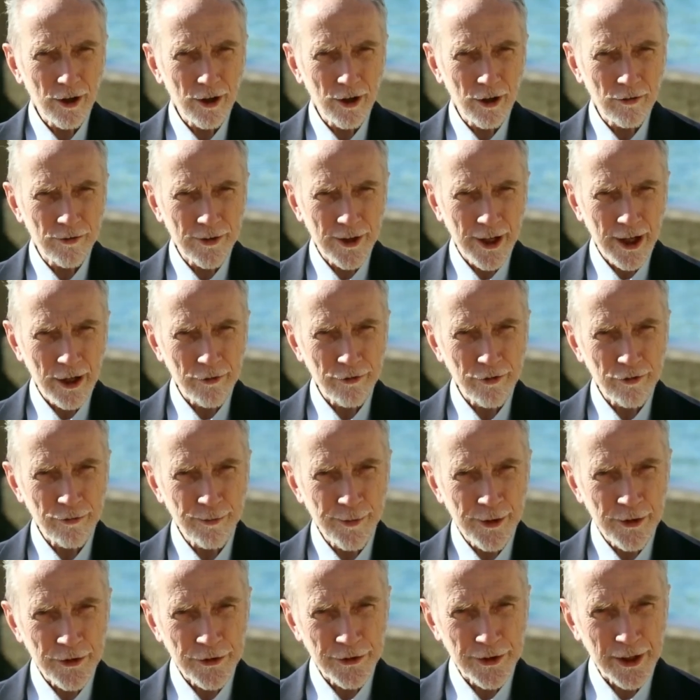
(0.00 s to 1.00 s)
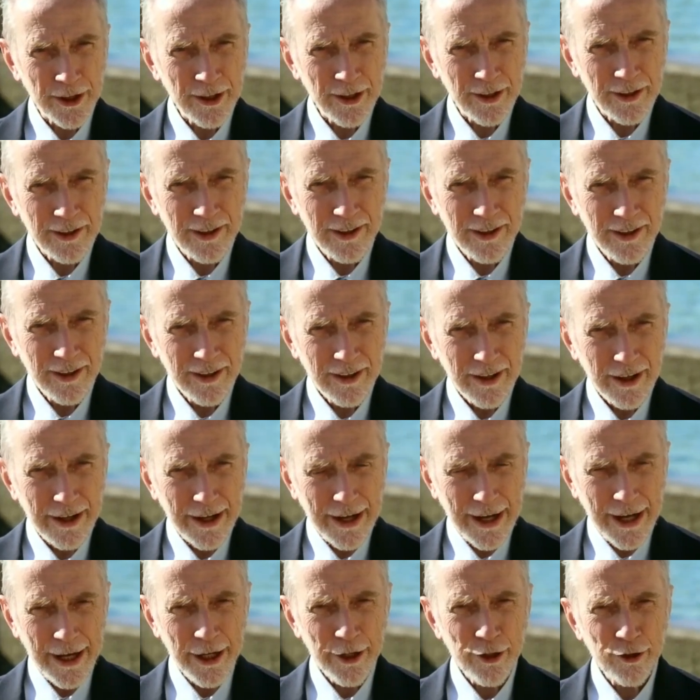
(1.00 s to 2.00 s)
of a love of music,
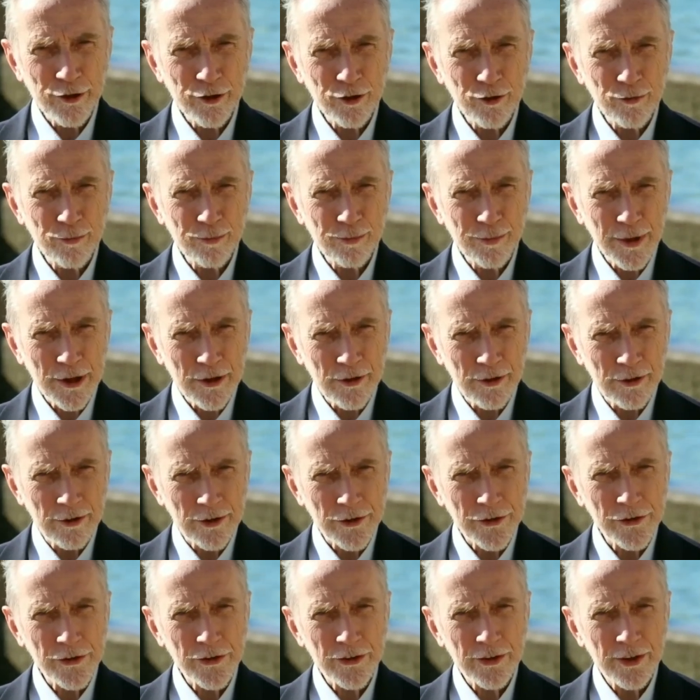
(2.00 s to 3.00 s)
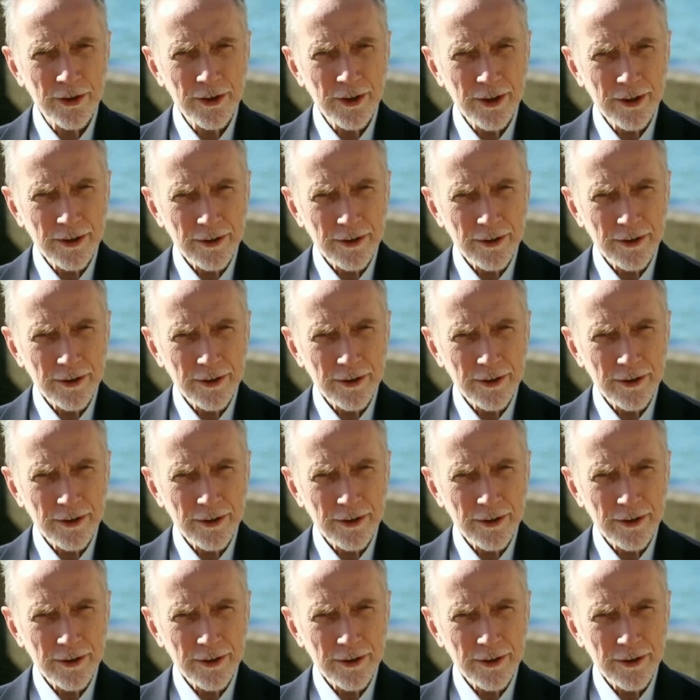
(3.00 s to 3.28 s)
and because